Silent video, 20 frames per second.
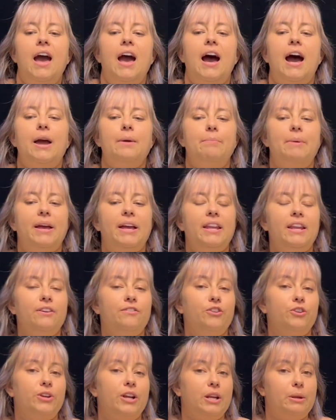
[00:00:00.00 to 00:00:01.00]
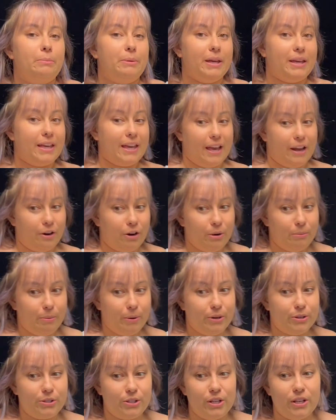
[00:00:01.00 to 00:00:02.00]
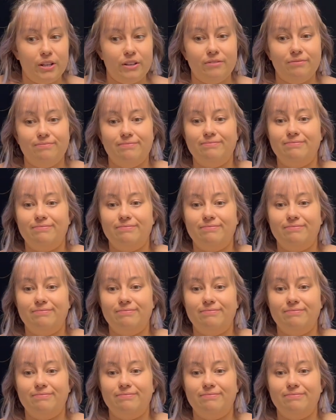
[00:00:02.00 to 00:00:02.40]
I bet if you're not a big carrot person,